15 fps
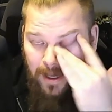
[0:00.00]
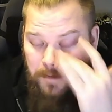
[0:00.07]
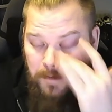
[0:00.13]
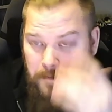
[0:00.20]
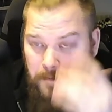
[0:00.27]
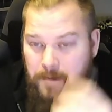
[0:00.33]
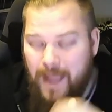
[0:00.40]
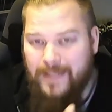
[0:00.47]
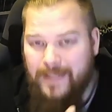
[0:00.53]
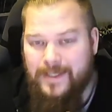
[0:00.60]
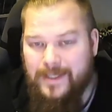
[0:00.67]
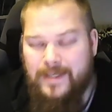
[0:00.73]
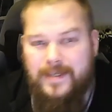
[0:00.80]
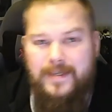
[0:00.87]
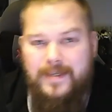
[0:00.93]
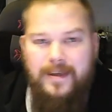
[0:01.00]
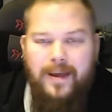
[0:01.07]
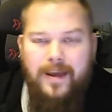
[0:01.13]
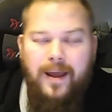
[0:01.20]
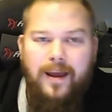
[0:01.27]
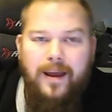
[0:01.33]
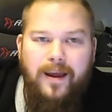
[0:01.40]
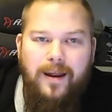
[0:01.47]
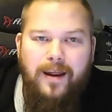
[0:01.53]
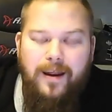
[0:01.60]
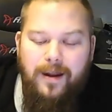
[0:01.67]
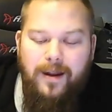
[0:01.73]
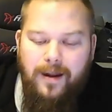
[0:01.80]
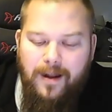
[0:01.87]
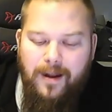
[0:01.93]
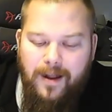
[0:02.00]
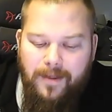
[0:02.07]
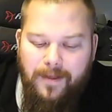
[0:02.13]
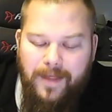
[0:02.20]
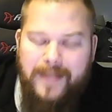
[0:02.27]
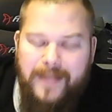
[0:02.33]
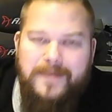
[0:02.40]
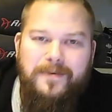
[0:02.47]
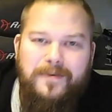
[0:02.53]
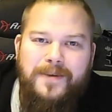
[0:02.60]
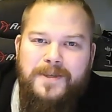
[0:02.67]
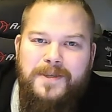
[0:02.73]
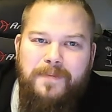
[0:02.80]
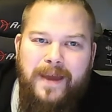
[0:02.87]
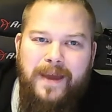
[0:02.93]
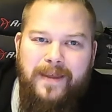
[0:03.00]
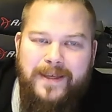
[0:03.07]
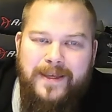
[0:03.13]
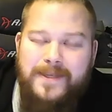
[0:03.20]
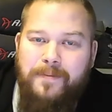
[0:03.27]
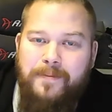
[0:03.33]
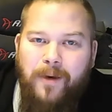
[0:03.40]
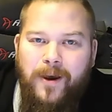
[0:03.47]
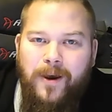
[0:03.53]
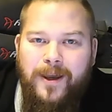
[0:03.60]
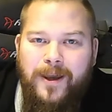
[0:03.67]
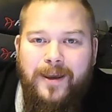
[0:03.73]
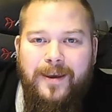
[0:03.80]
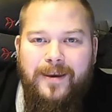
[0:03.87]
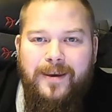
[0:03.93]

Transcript: immense. And that's not a spear, that's a pike.